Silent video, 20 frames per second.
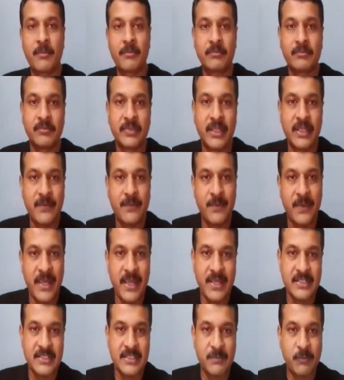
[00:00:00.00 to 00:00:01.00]
If a
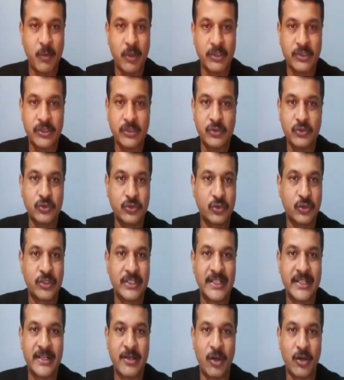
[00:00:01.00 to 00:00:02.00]
is a positive, so
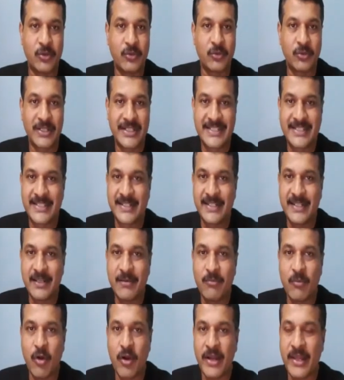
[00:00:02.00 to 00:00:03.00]
need not to consider
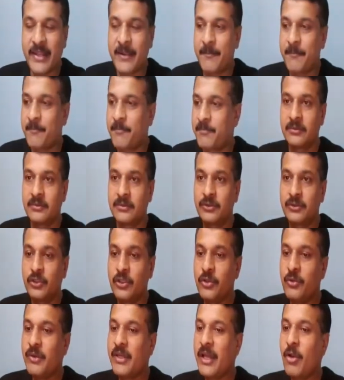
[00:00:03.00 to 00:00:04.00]
mod a. So
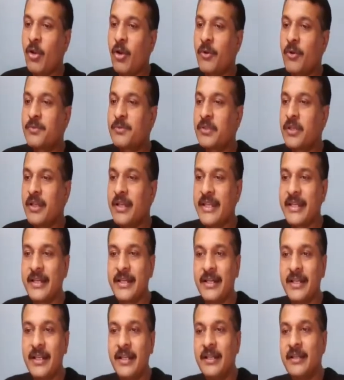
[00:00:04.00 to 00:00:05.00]
you can observe
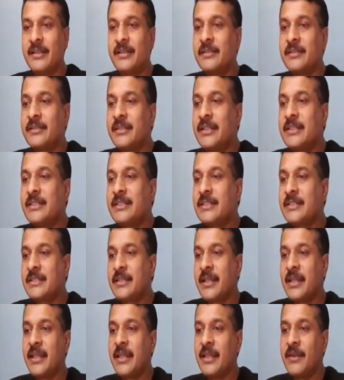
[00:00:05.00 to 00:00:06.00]
here this,
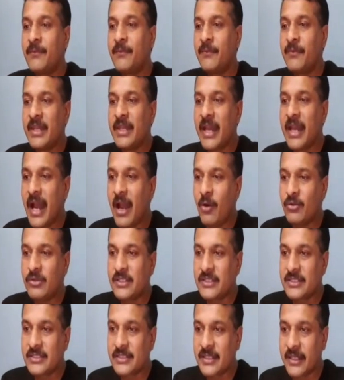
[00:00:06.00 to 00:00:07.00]
if we have
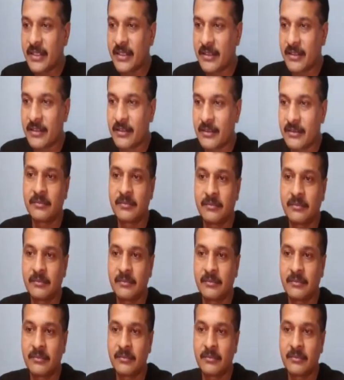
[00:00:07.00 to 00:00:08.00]
this thing,
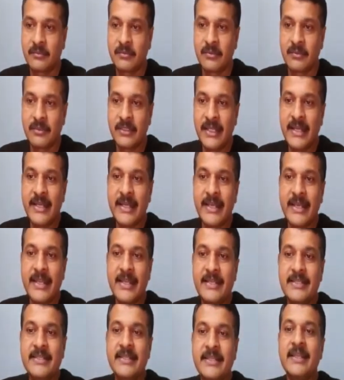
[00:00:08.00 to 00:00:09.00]
then
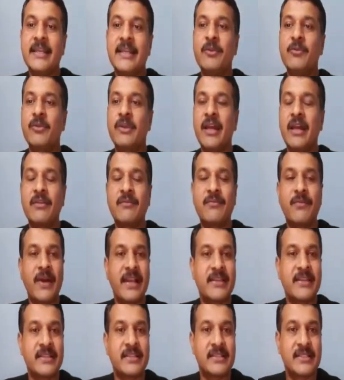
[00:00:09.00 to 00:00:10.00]
easily you can
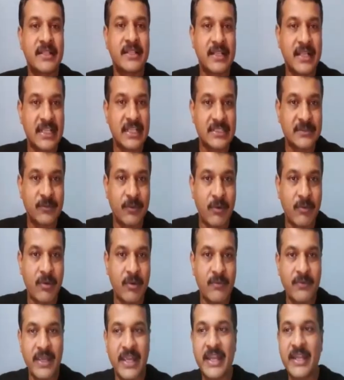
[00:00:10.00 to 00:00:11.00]
find the Z transform of
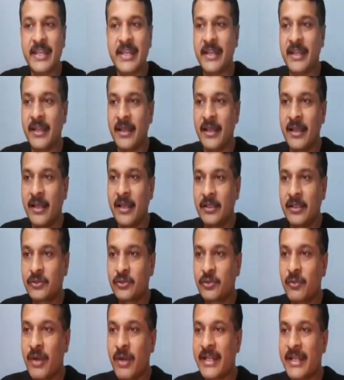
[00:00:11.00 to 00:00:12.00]
any.
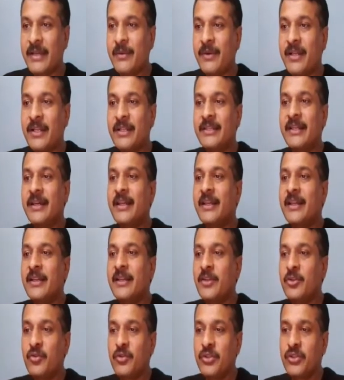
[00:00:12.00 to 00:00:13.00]
So whatever there,
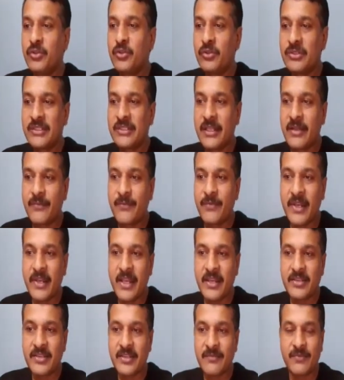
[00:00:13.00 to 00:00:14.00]
you use
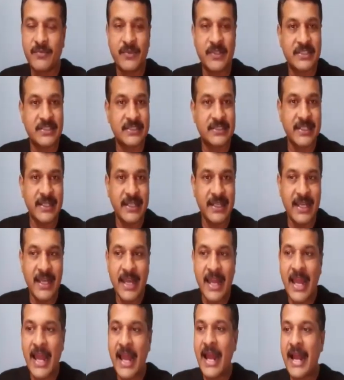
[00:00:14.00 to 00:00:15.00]
definition first thing,
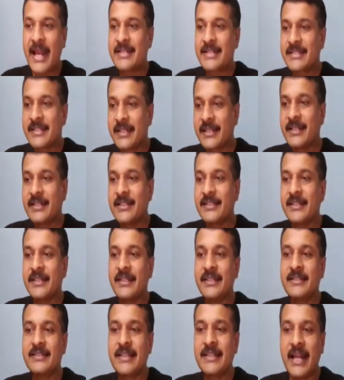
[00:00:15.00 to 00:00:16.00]
and second thing
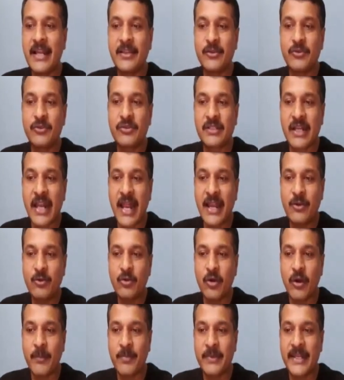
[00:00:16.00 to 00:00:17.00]
is that you try to
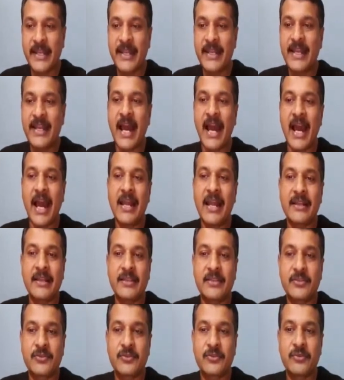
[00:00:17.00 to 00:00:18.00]
obtain R
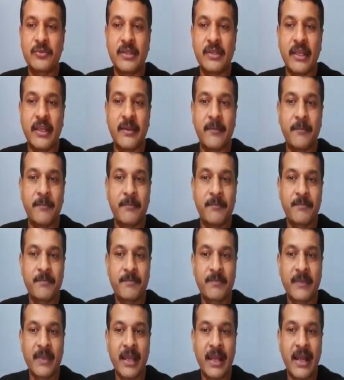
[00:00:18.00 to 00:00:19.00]
raised to K.
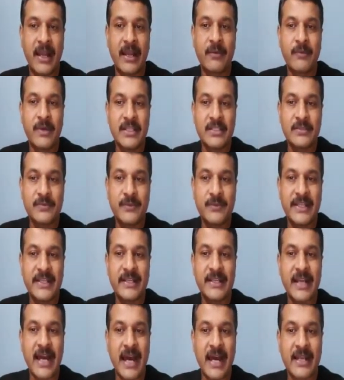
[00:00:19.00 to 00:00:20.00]
And once we
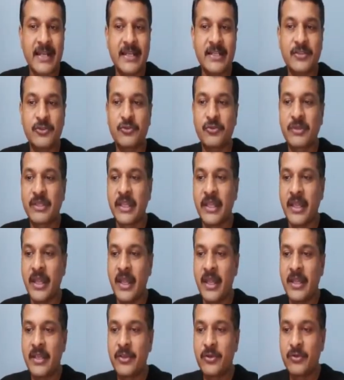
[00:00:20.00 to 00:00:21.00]
get R raised to K,
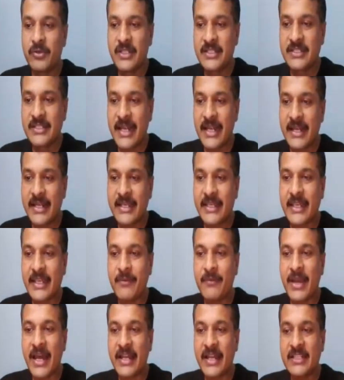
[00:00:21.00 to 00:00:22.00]
you decide K
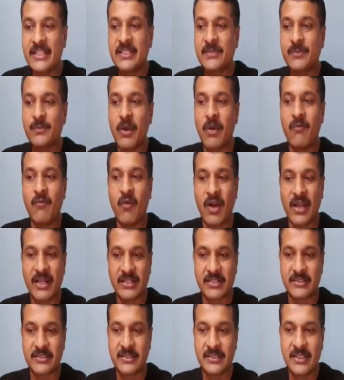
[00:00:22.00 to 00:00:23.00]
varies from what,
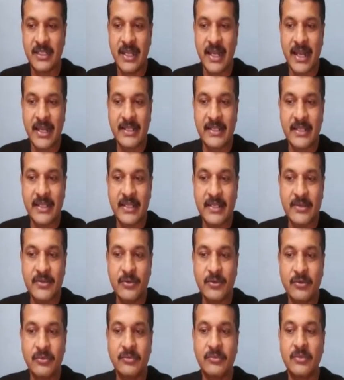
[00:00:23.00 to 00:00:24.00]
and then
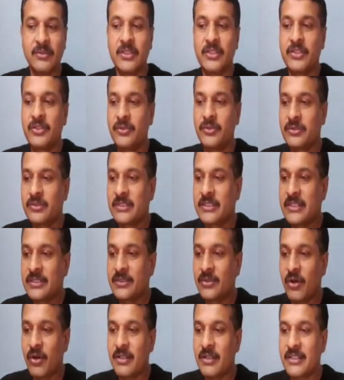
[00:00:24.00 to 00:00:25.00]
you use this
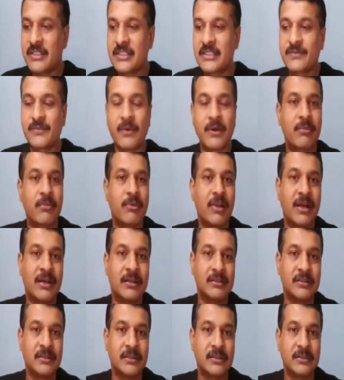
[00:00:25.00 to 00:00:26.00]
or this formula.
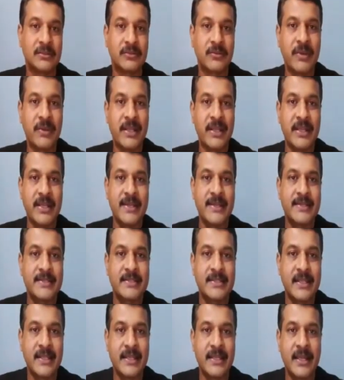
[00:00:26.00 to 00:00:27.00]
So very
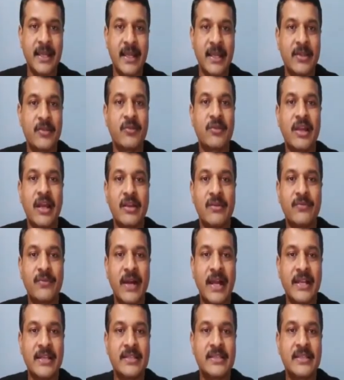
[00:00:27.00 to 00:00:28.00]
easily you can
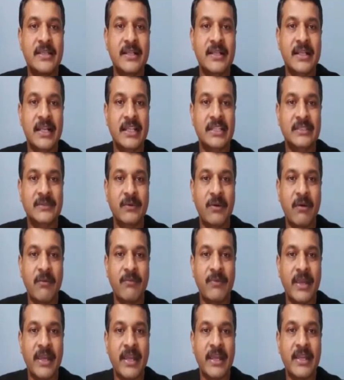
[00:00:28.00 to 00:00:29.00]
find Z transform
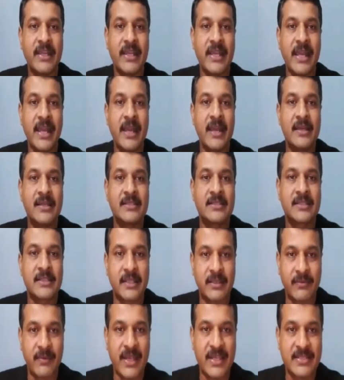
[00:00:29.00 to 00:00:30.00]
of any
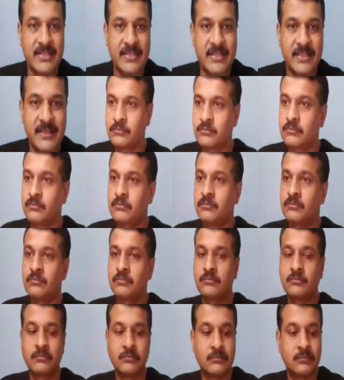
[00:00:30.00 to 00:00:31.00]
sequence.
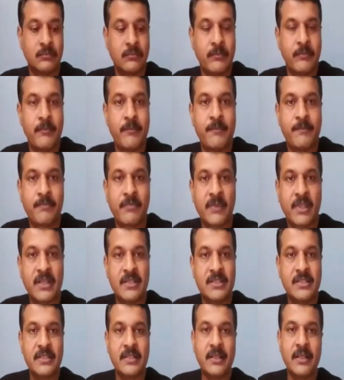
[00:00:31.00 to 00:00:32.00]

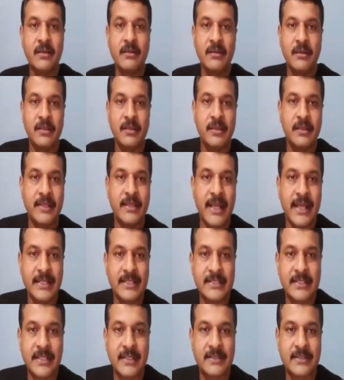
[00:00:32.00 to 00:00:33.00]
Consider
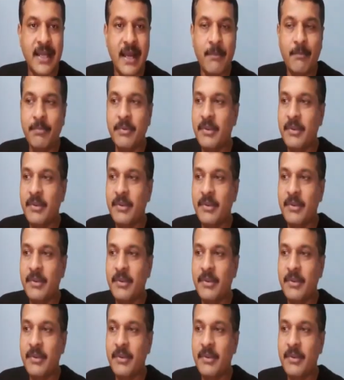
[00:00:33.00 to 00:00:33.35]
next example.